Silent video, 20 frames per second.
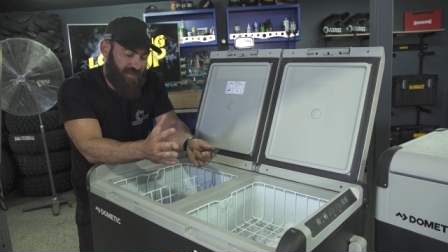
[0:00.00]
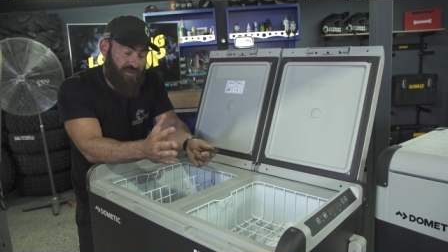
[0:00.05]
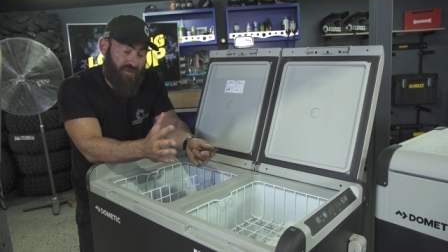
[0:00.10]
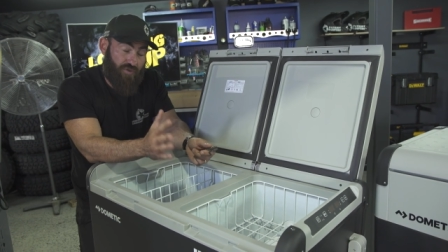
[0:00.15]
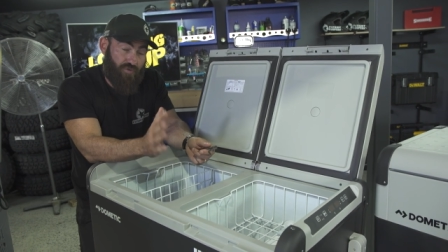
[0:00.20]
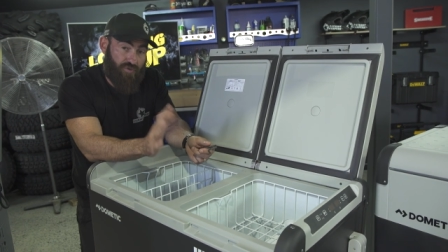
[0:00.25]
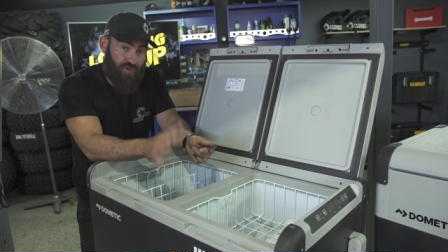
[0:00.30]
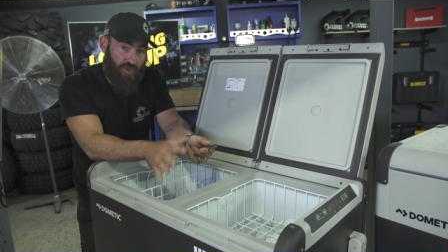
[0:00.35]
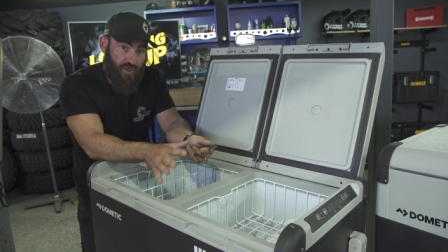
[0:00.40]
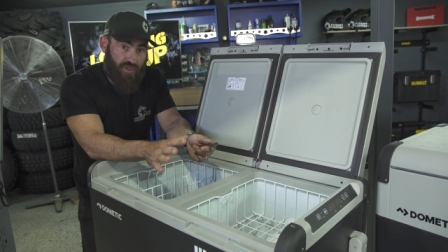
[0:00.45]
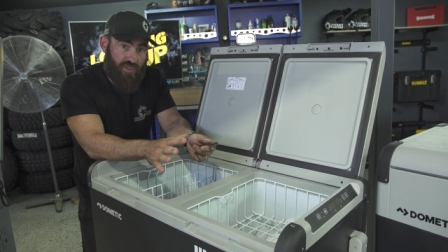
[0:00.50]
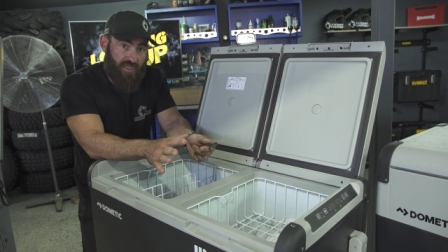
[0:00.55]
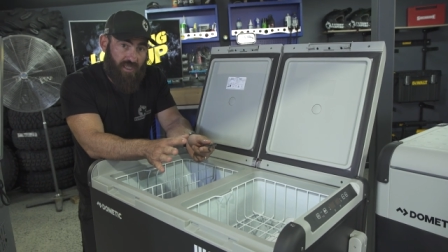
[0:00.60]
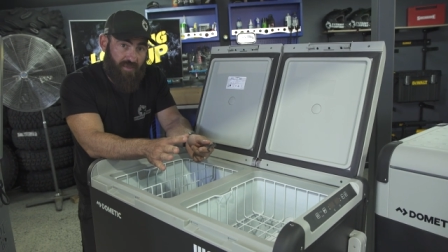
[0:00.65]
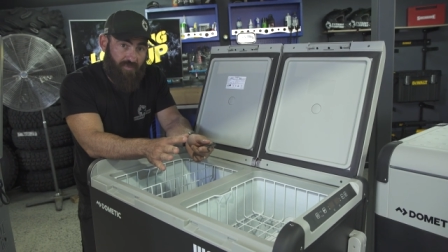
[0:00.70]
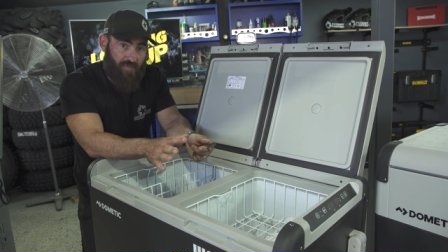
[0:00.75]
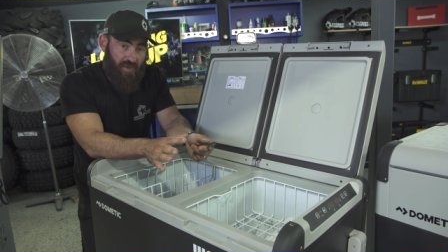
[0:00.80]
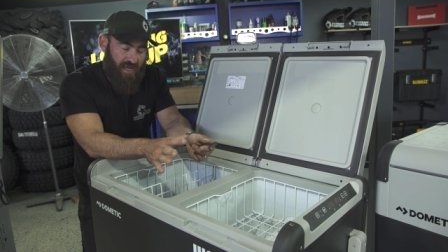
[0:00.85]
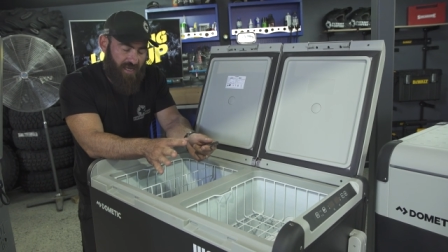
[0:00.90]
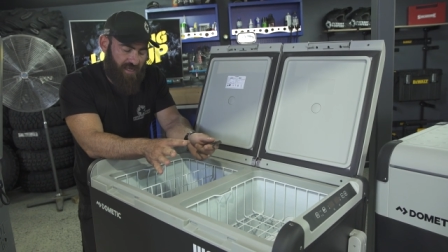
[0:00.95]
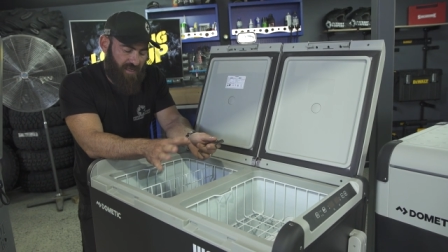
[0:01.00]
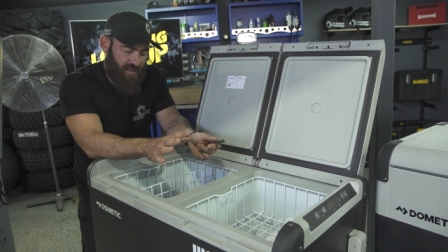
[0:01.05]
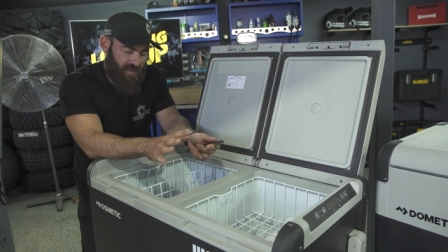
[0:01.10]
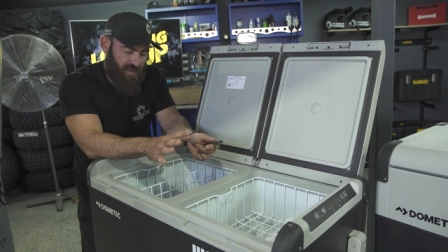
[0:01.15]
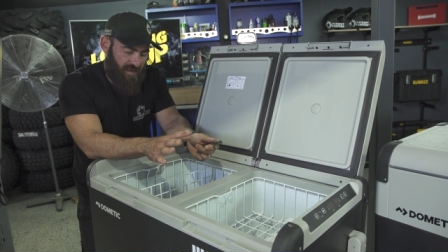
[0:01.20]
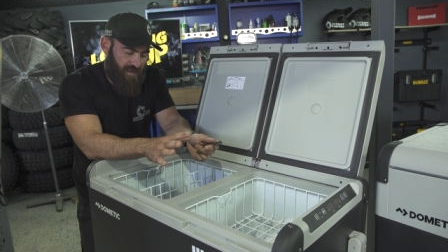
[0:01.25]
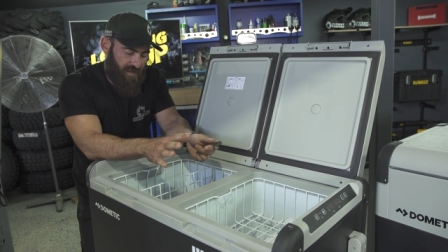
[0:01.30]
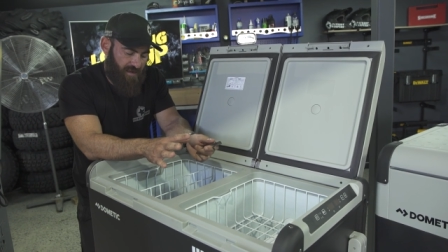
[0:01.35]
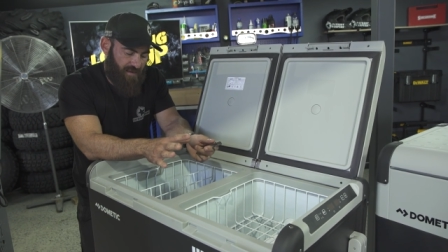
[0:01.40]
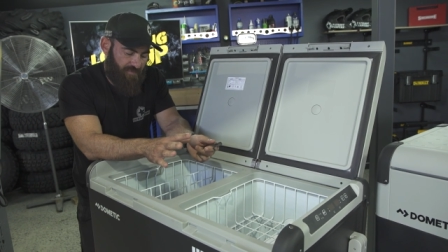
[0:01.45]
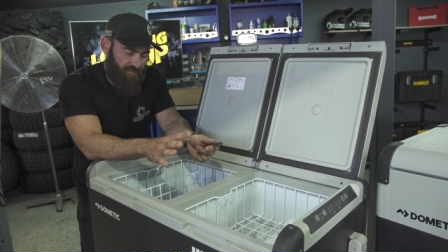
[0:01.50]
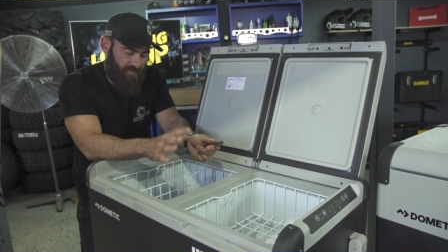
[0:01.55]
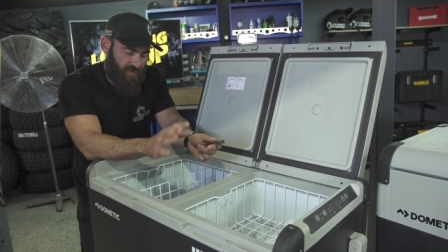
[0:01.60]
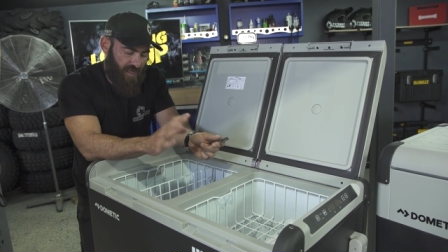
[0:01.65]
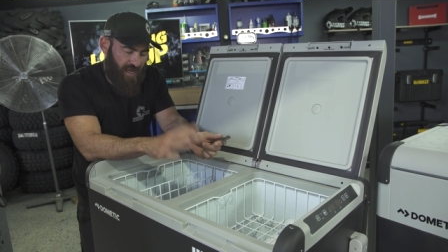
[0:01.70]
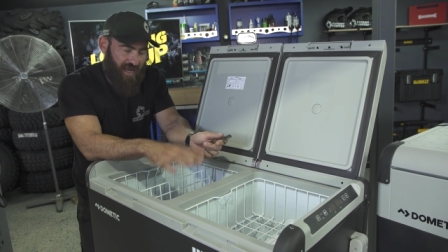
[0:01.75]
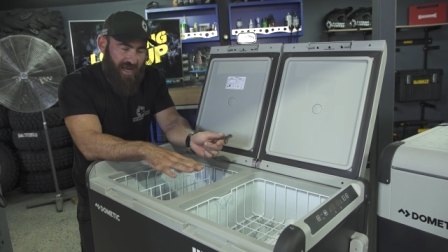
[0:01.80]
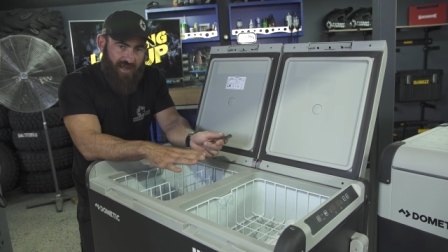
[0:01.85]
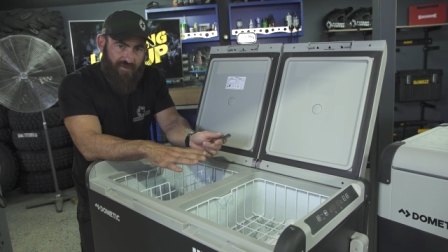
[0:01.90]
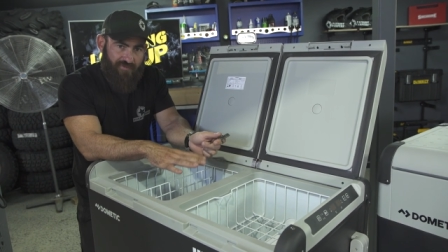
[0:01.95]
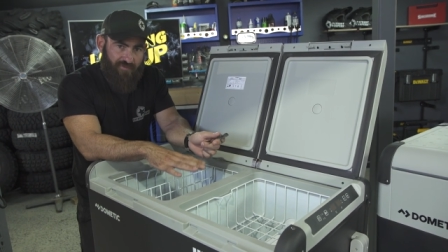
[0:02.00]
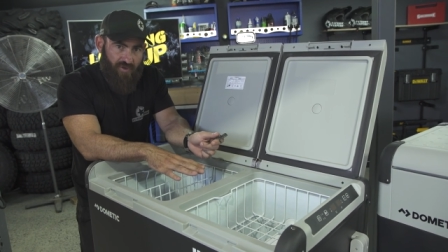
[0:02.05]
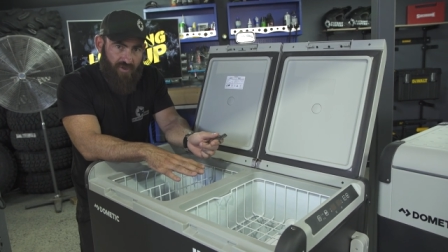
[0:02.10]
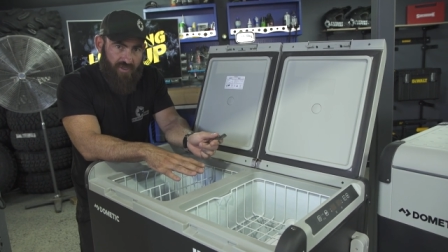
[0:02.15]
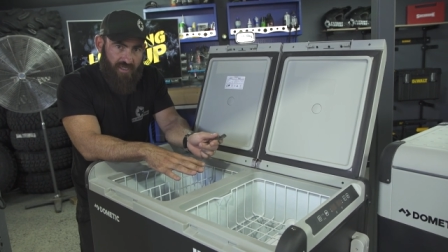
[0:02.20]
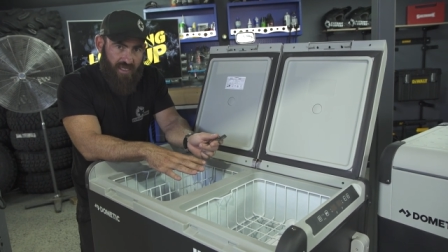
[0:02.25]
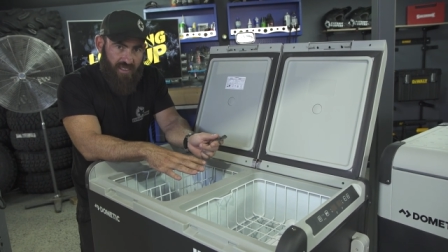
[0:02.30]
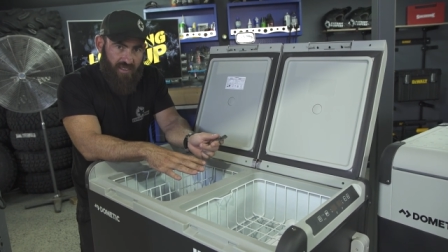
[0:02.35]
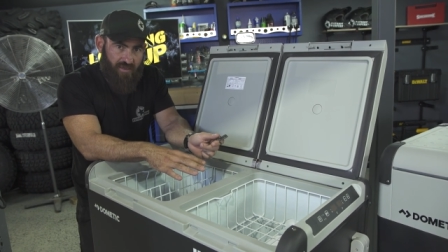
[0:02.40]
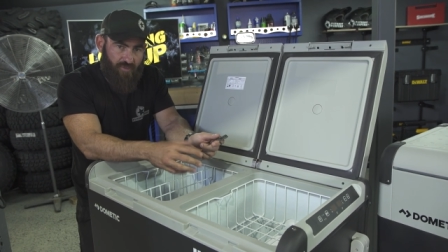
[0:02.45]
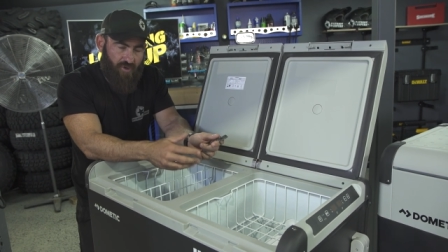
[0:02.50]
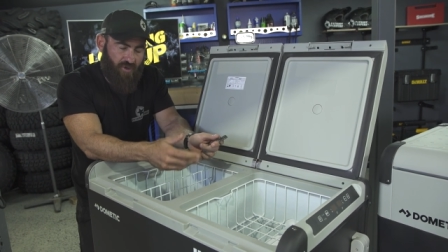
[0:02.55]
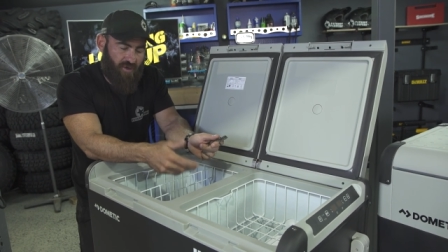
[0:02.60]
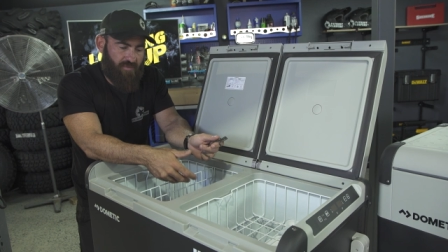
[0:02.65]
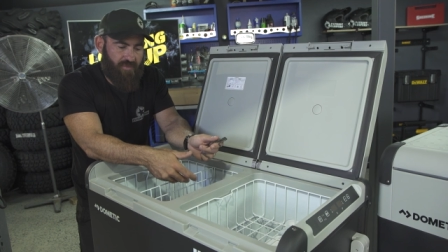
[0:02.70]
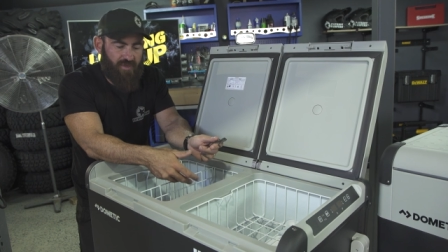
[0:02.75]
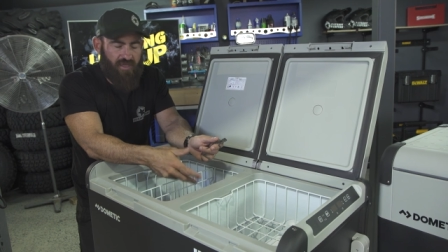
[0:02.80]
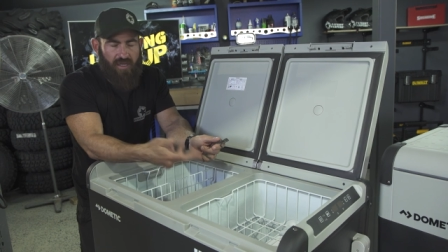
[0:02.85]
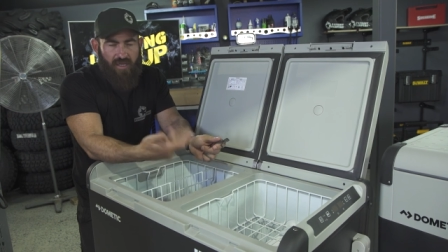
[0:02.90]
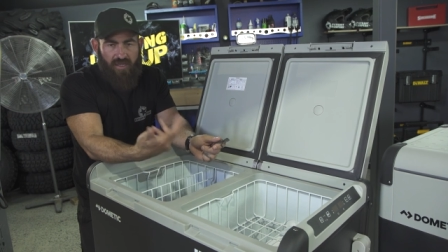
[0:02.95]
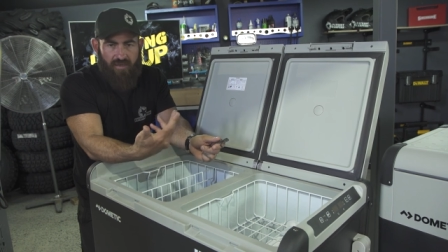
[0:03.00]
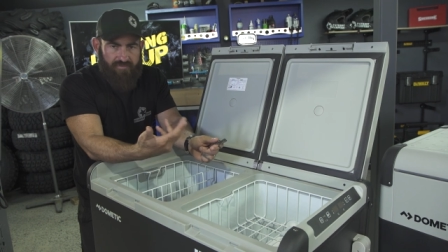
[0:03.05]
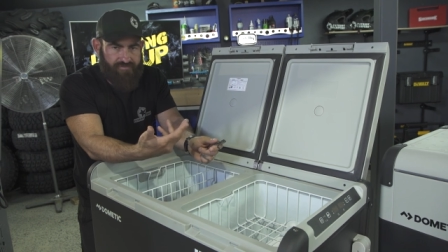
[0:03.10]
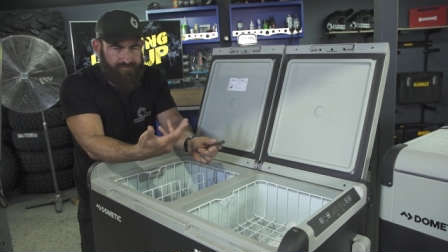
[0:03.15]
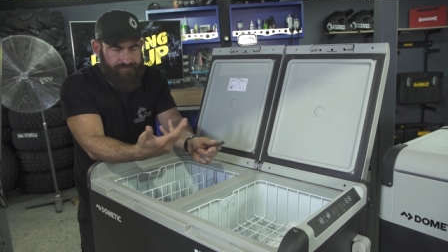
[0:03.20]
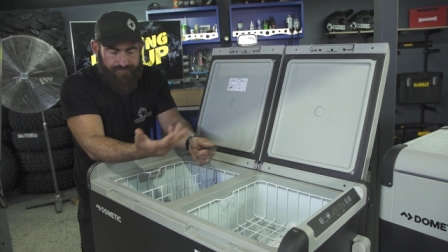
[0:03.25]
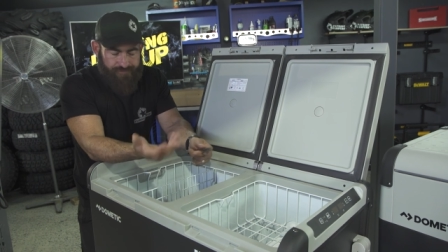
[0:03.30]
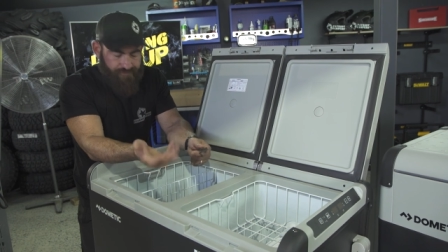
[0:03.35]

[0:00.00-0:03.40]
You'll usually pack um, your harder food down the bottom, and then